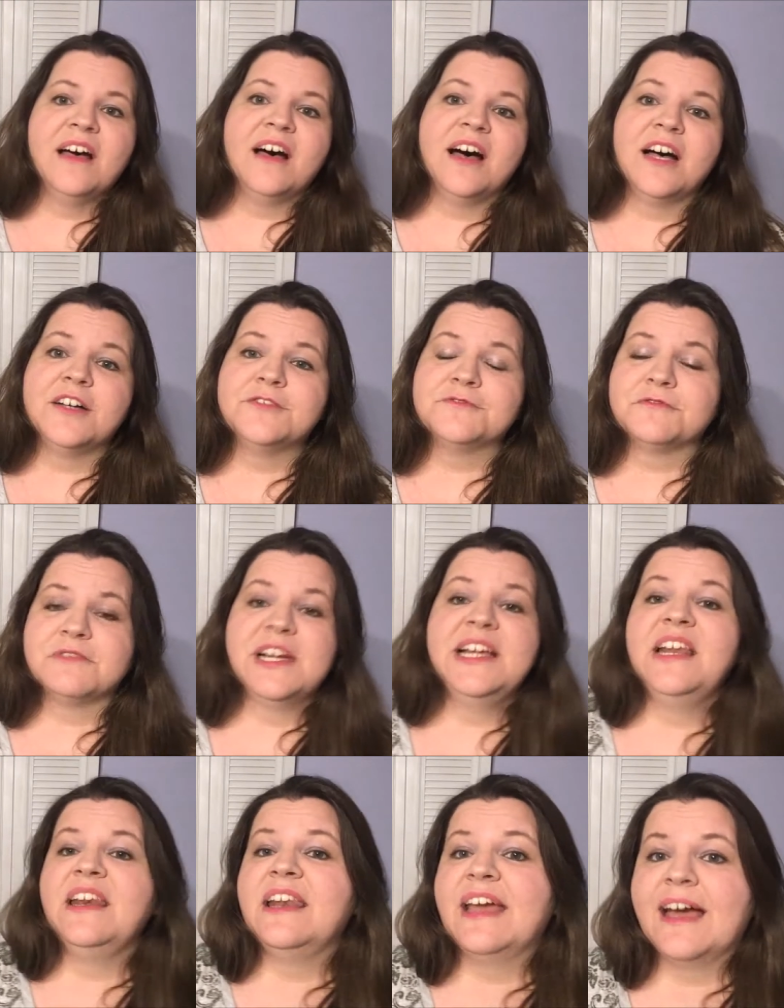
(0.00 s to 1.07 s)
Uh,
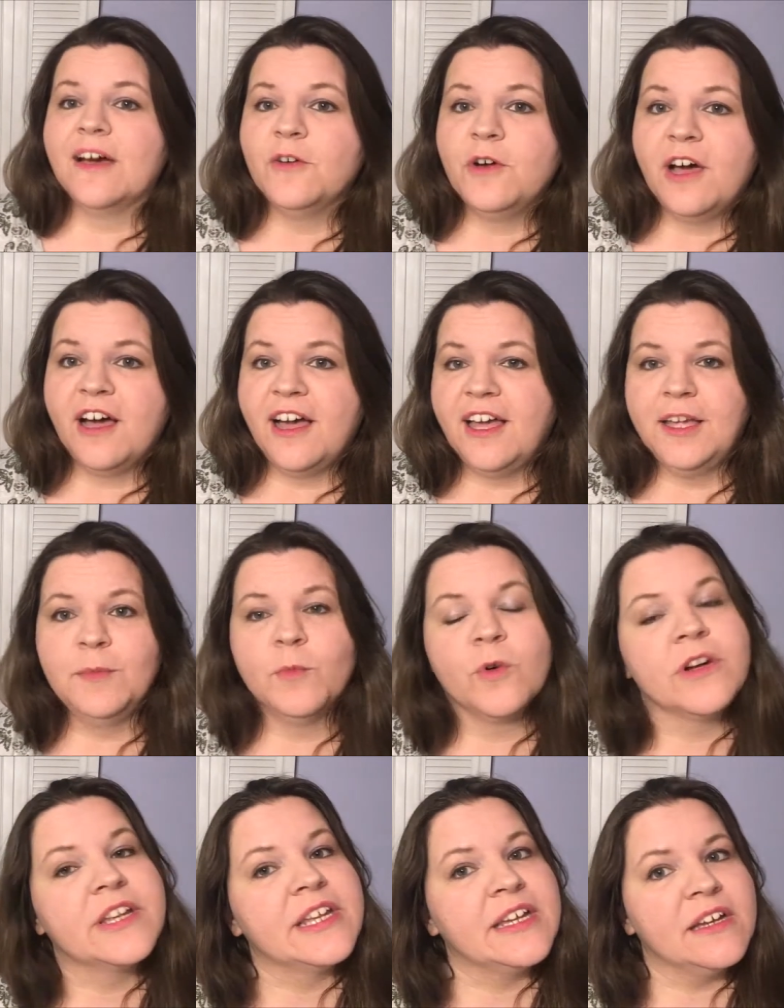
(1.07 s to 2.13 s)
right now, I'm
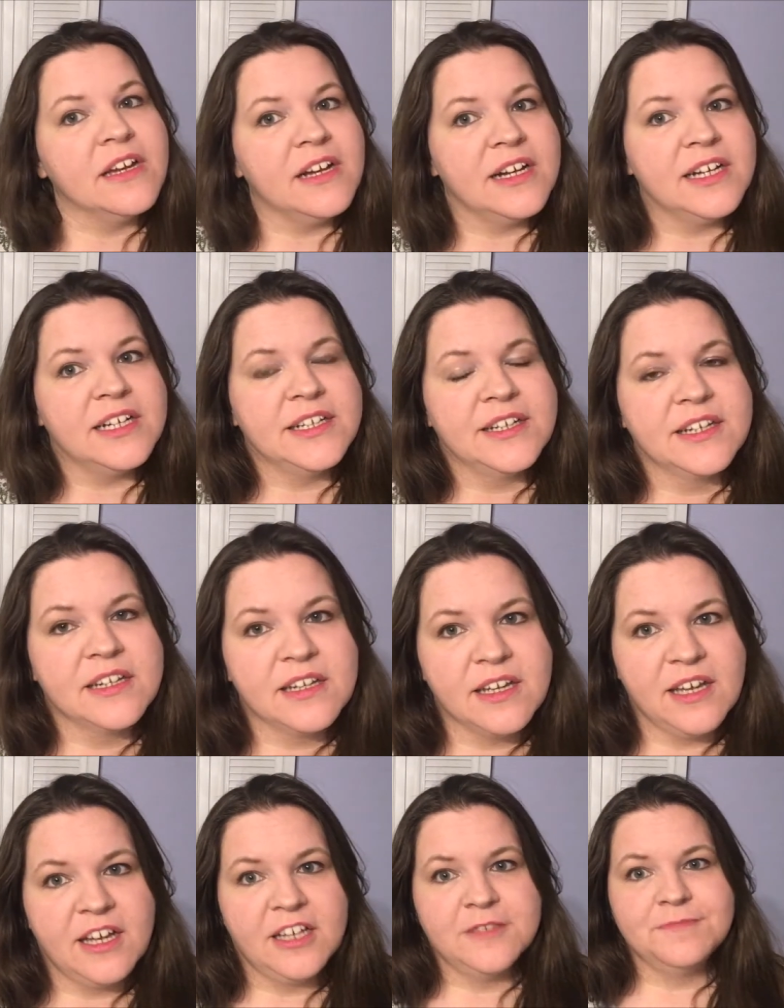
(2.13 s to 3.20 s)
working on
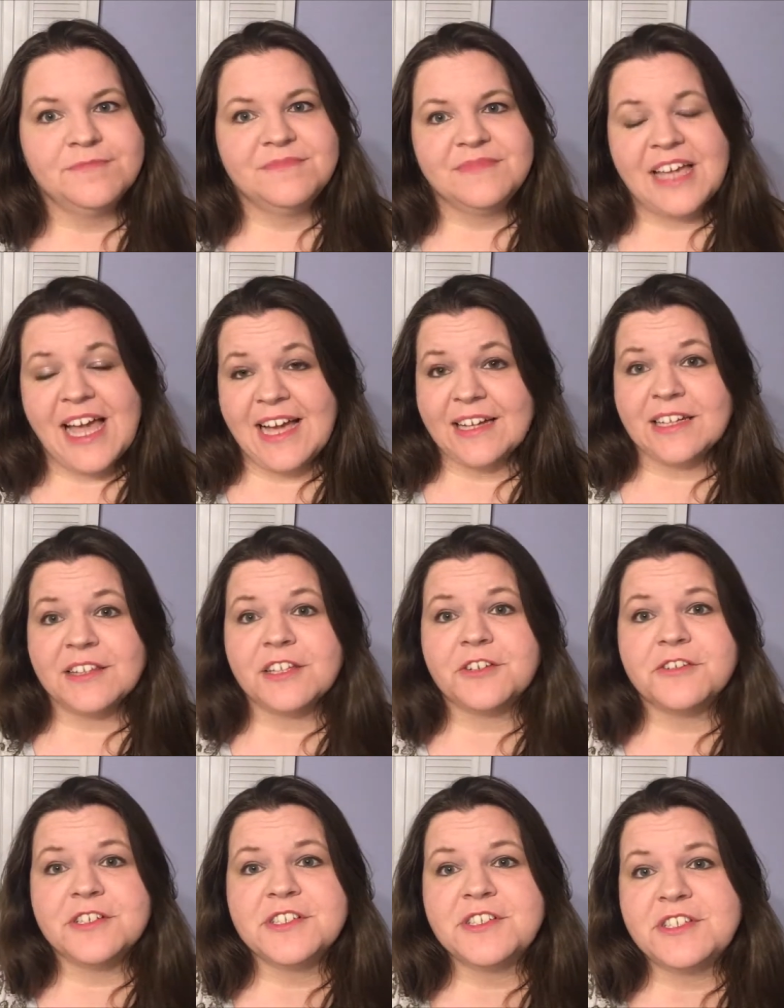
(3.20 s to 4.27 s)
um, Agatha
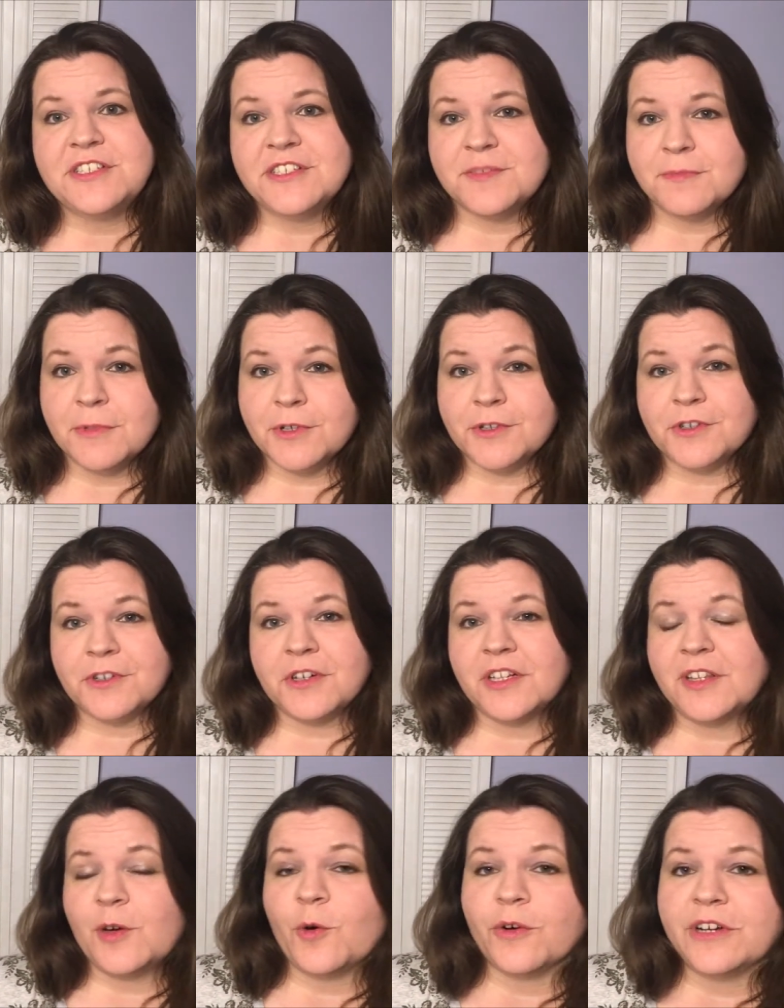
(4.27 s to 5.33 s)
Christie's Murder
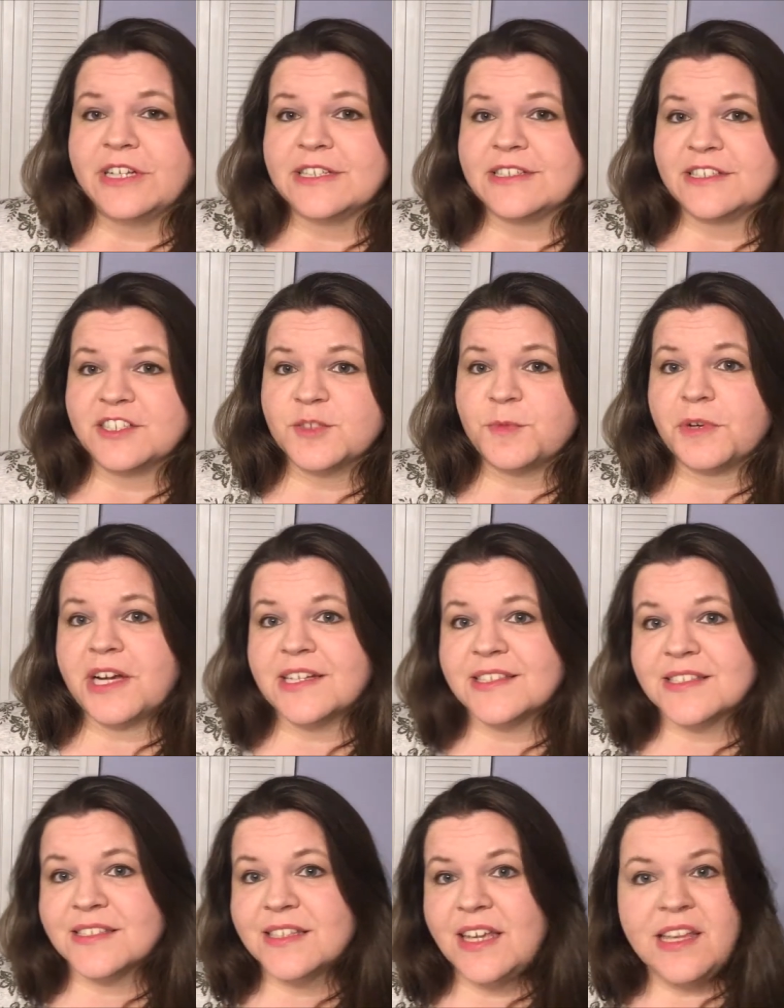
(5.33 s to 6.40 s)
on the Orient
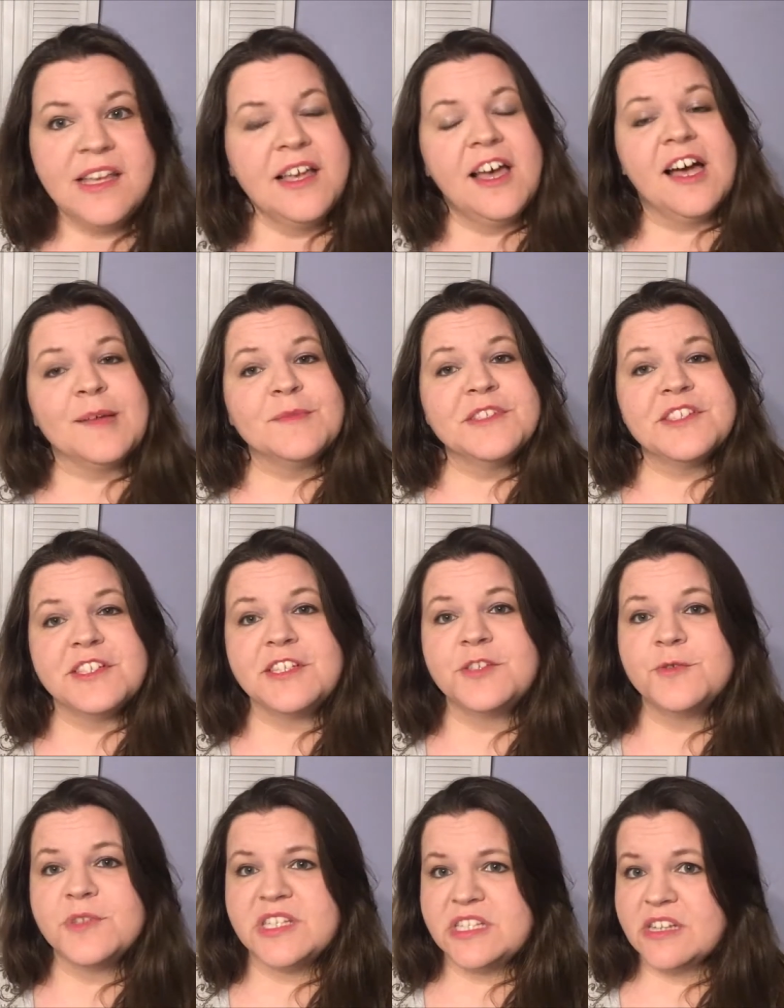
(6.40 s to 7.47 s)
Express. I'm listening
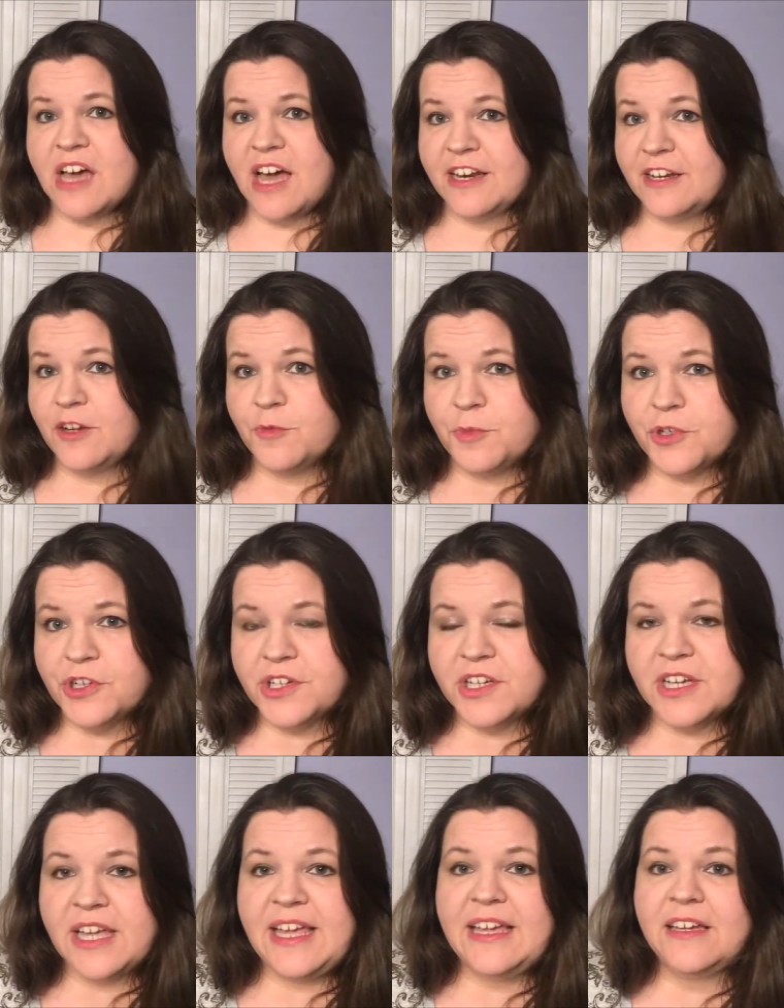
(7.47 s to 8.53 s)
to it in
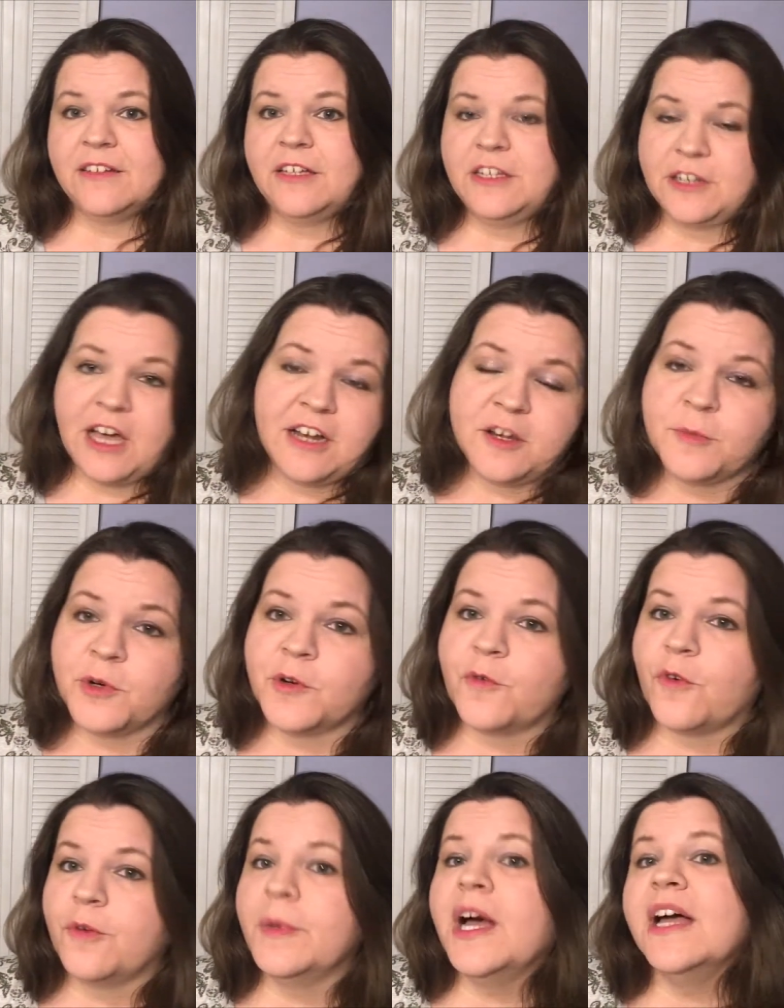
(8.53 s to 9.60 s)
audiobook, in audiobook
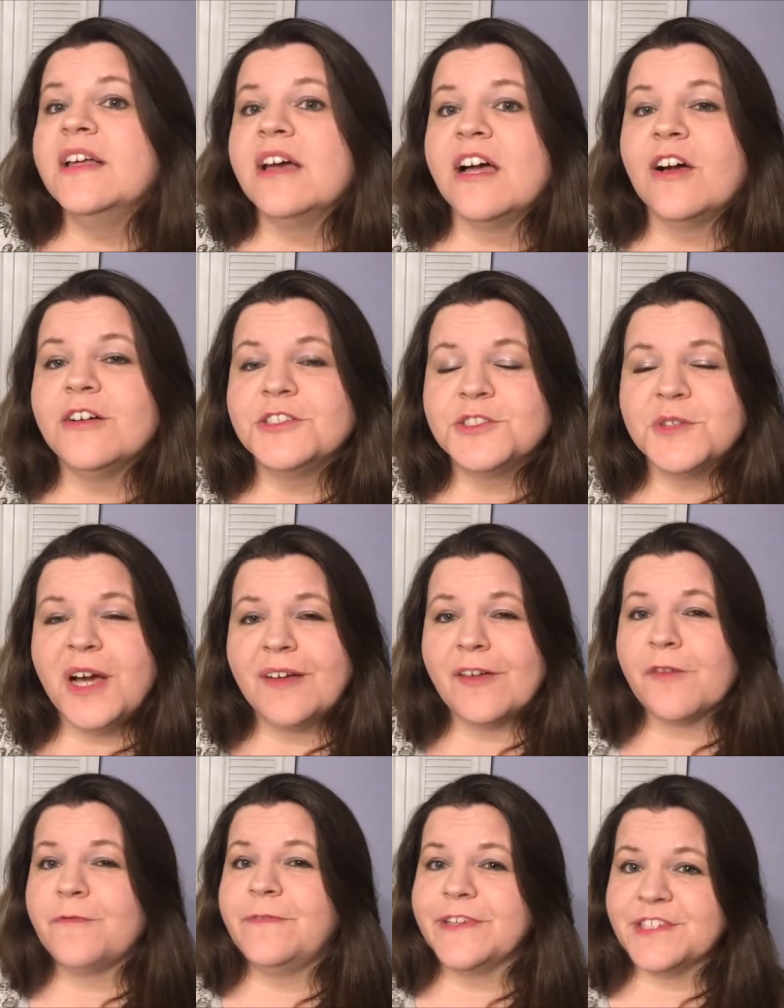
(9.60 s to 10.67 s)
format. I also have
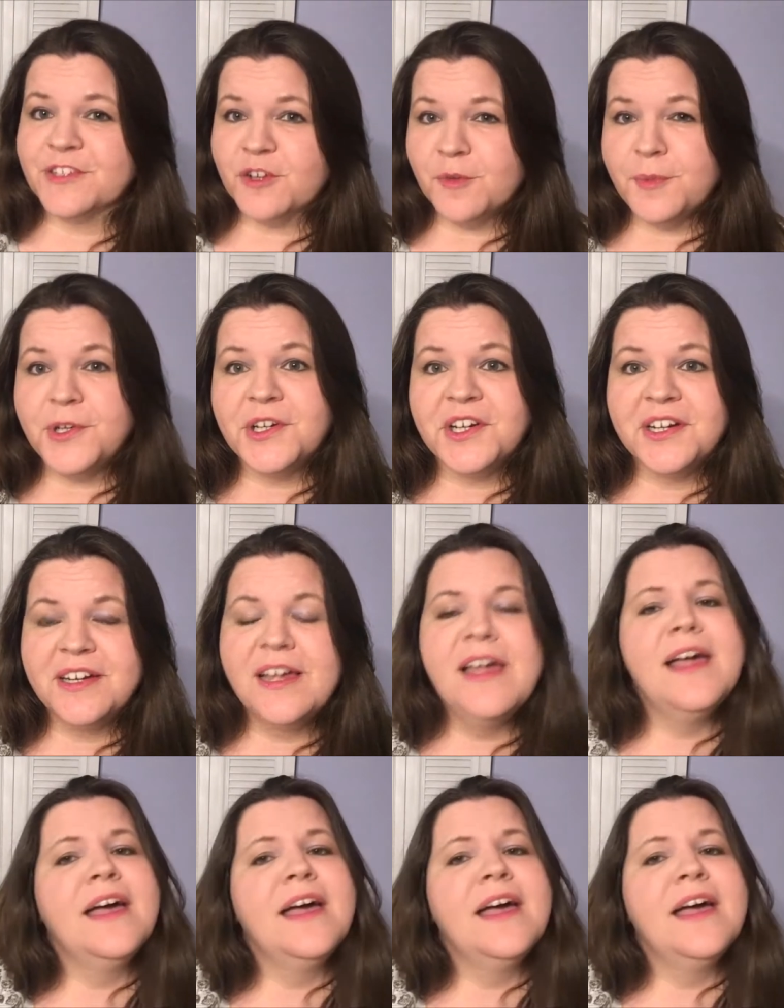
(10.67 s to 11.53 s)
a physical book.